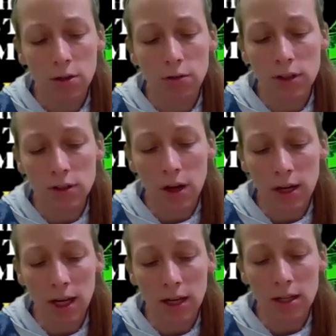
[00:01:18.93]
Chris,
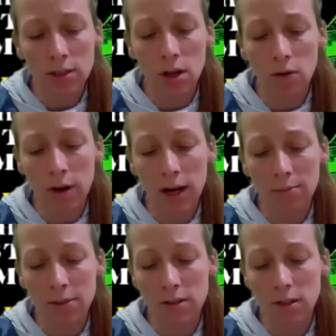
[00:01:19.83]
honey, it's all right,
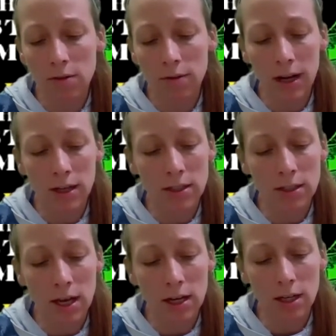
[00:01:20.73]
Miss Theodorakis
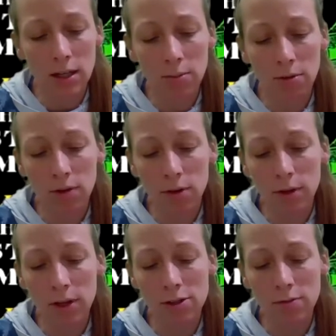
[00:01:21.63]
said, kneeling before
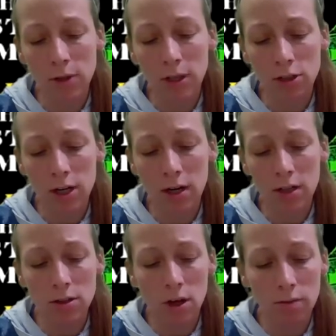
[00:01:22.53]
the wheelchair.
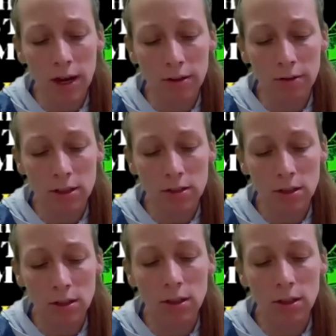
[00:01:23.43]
It's all right, Chris.